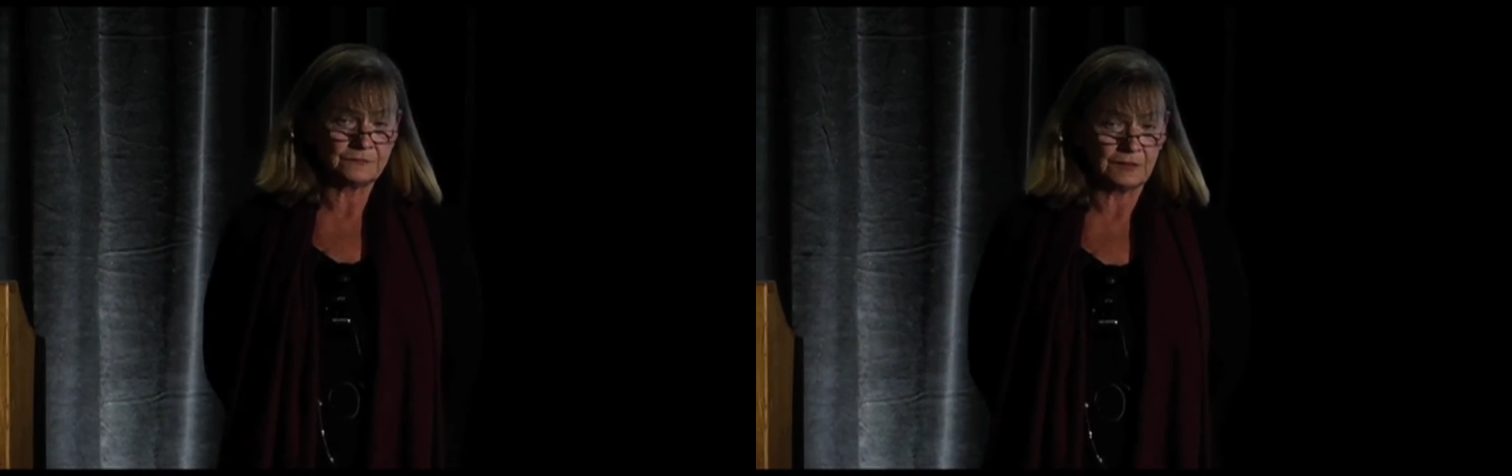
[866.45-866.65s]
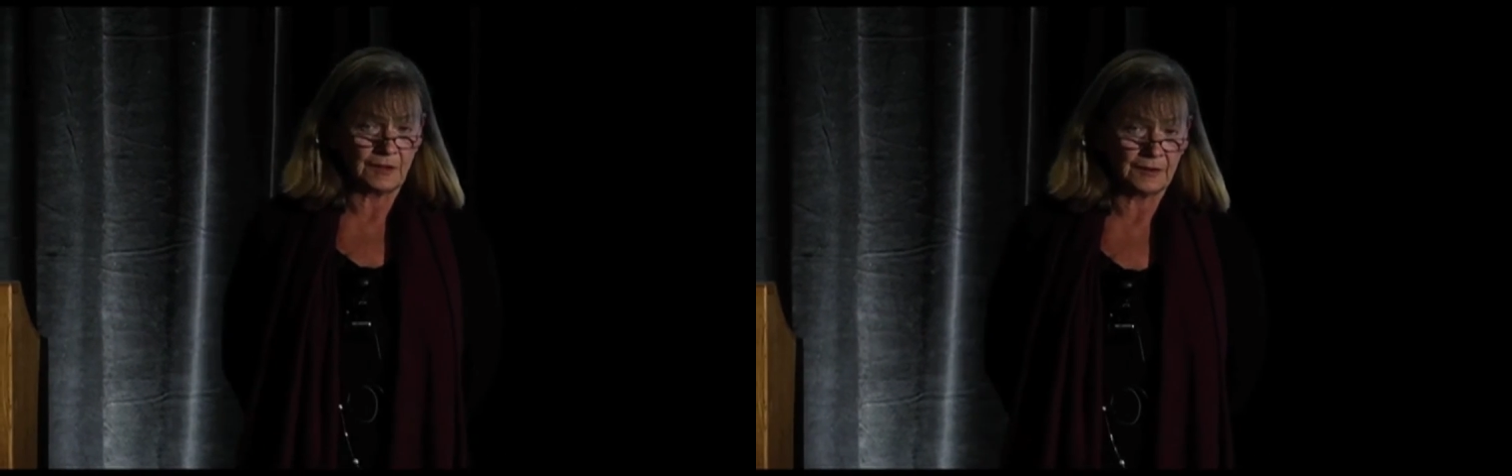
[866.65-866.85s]

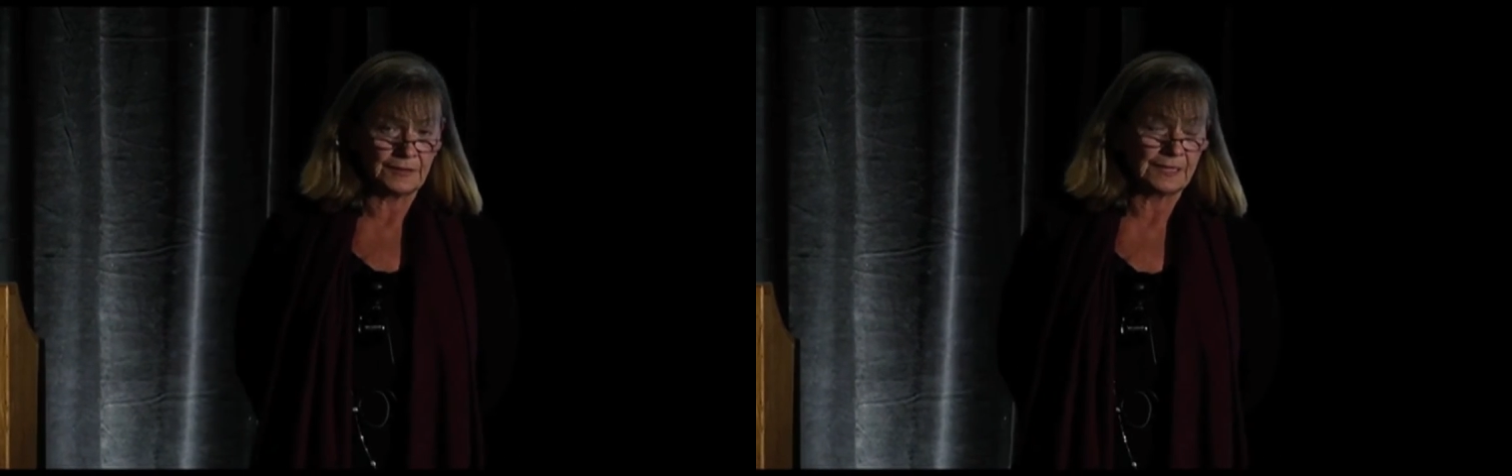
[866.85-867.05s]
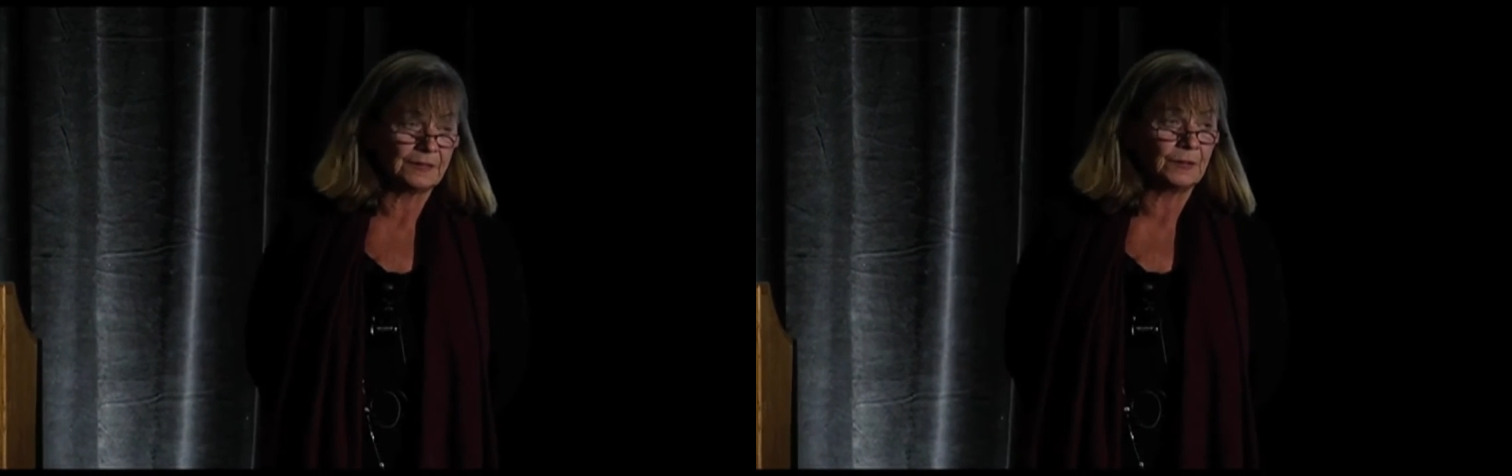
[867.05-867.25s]

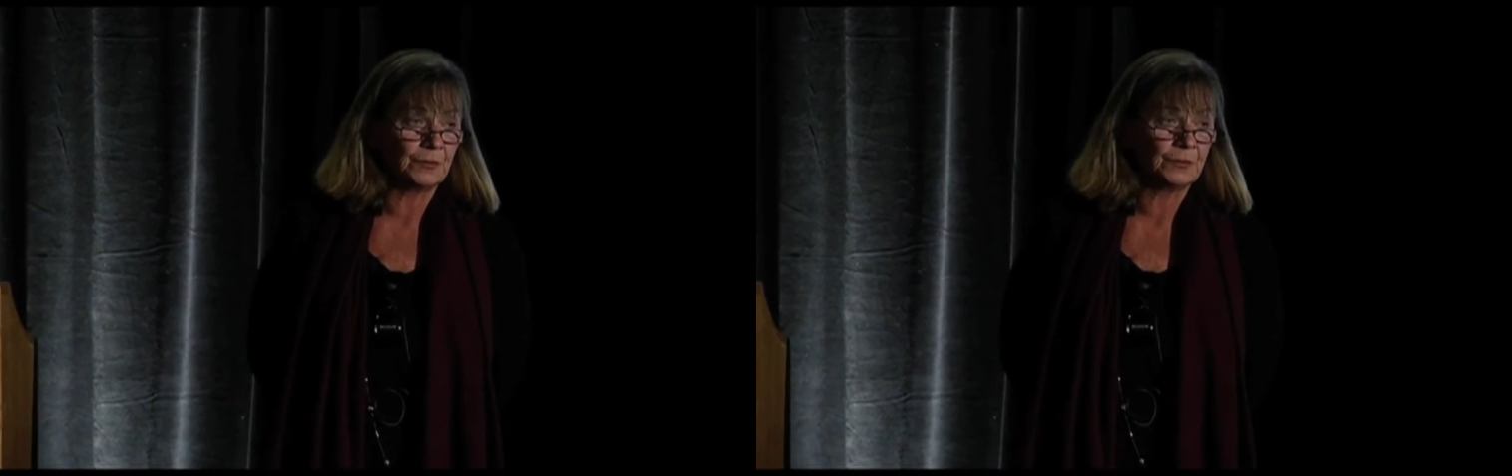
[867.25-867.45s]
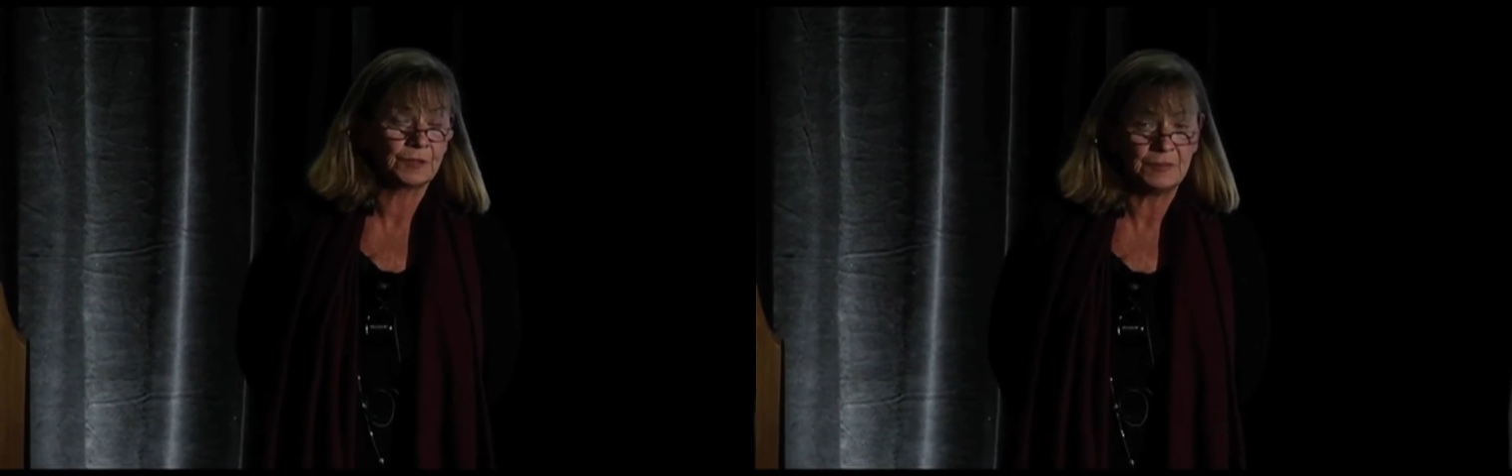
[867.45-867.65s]
Florida
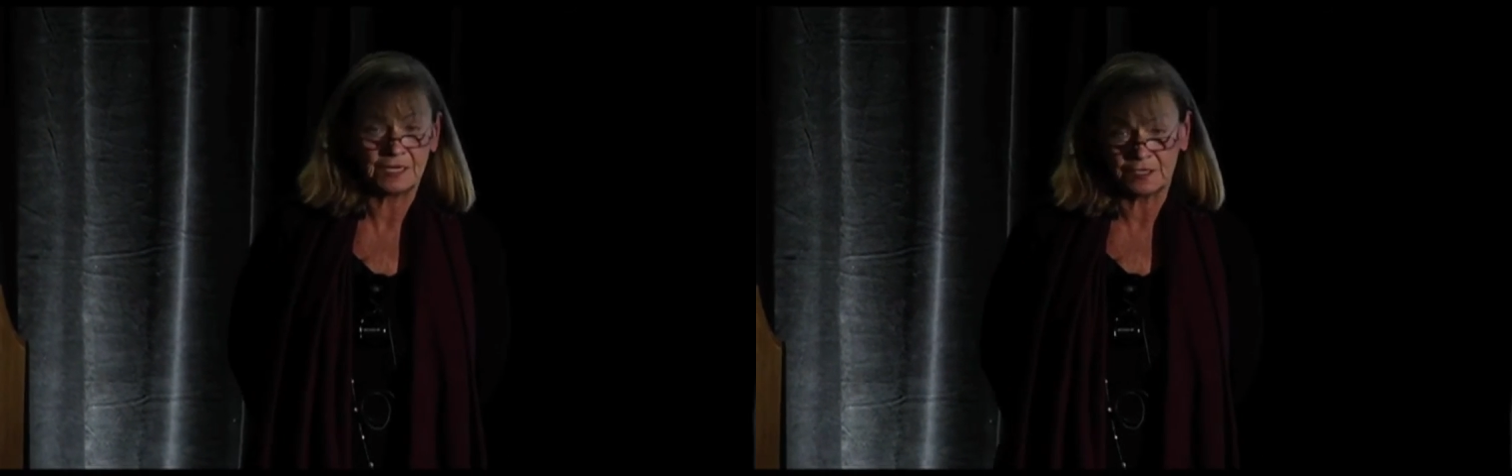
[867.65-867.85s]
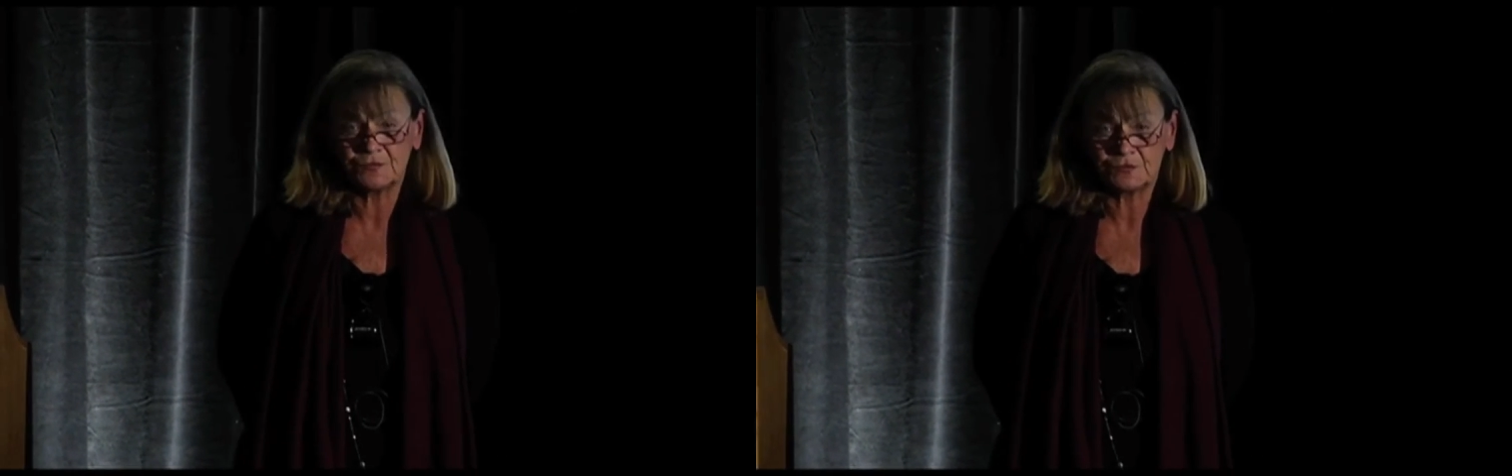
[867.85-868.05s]
who
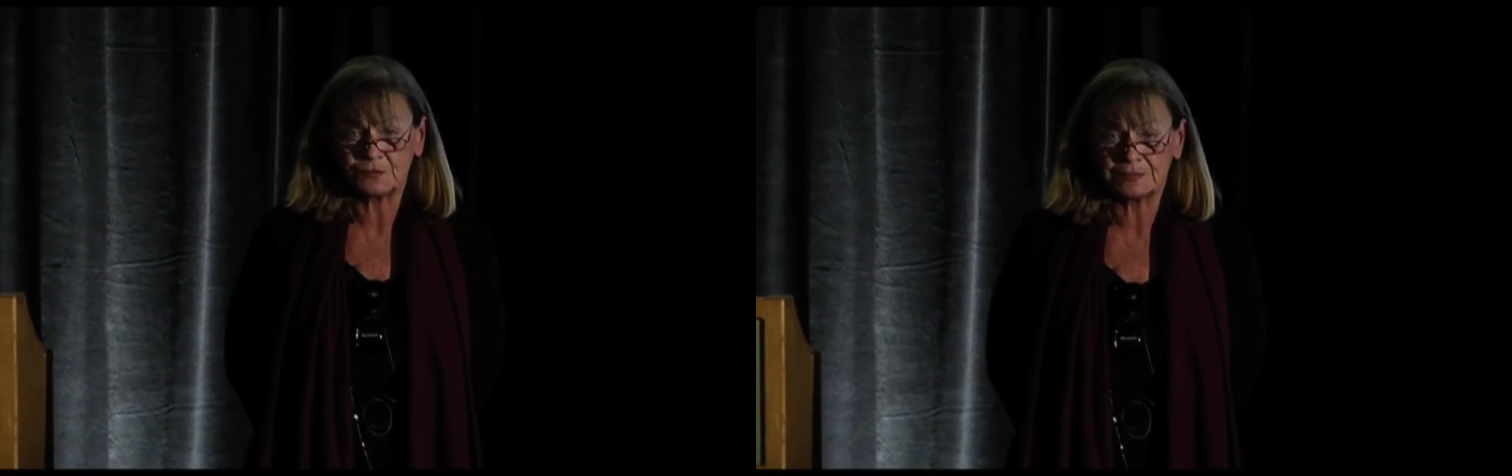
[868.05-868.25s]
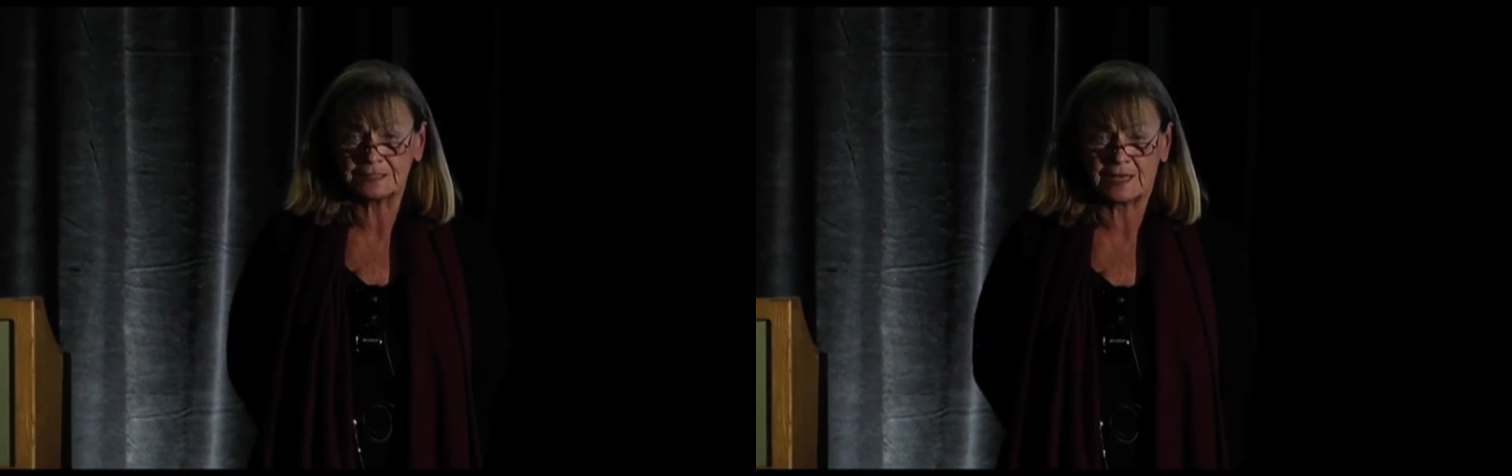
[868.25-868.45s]
committed
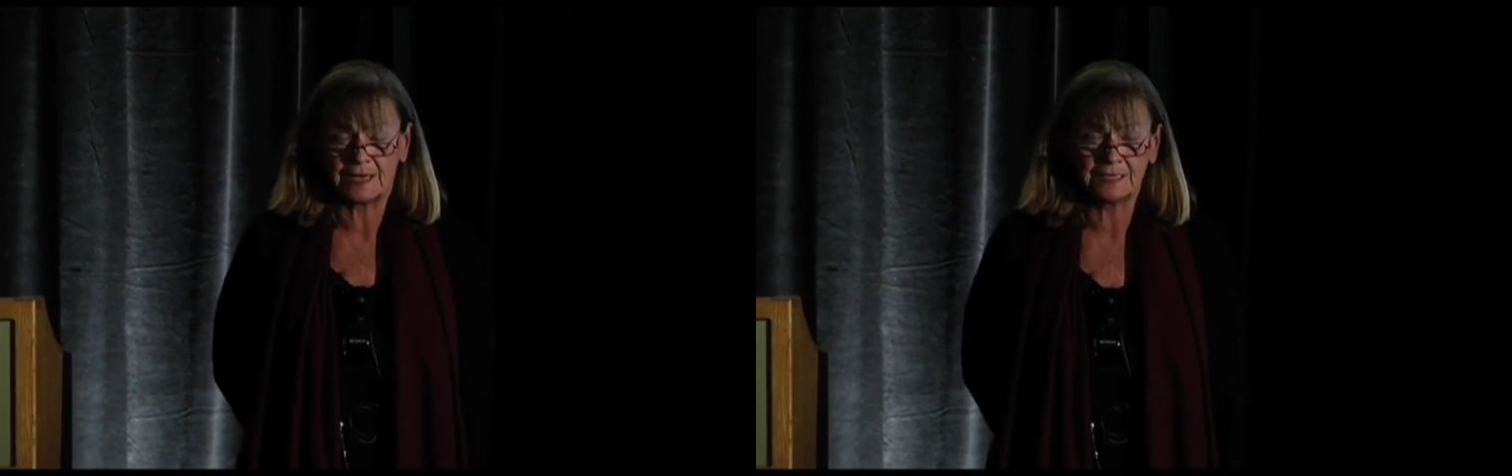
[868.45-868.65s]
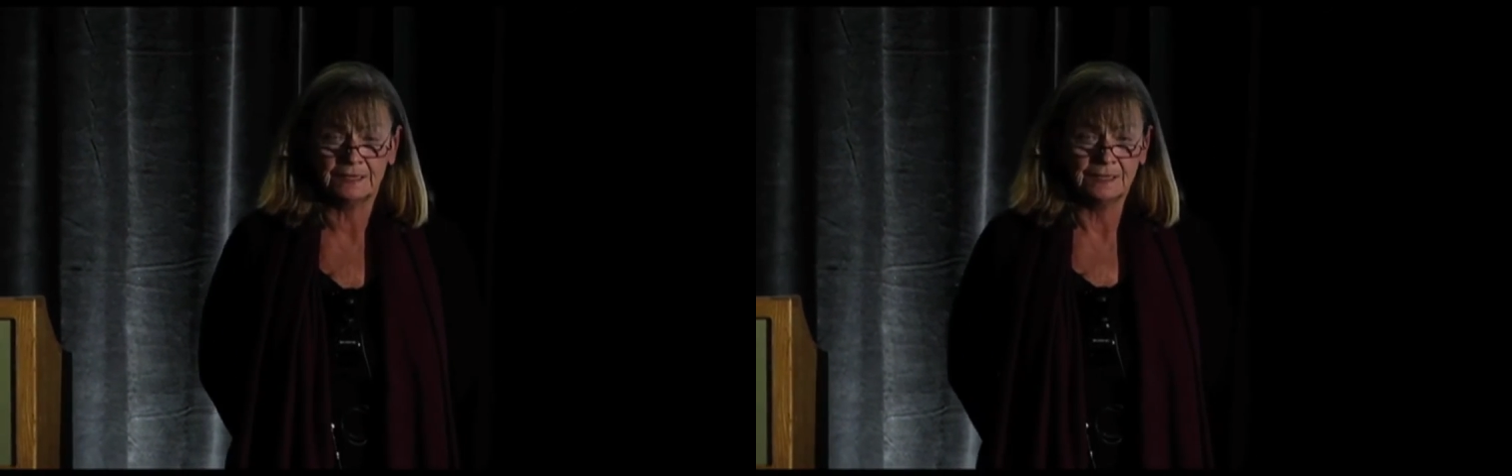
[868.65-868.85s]

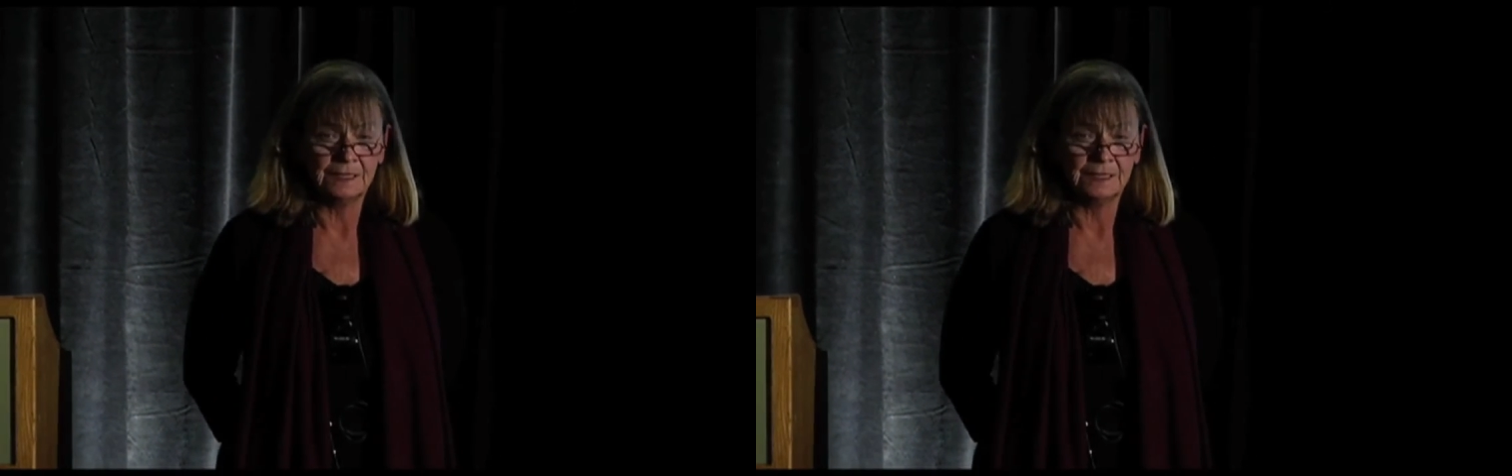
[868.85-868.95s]
suicide.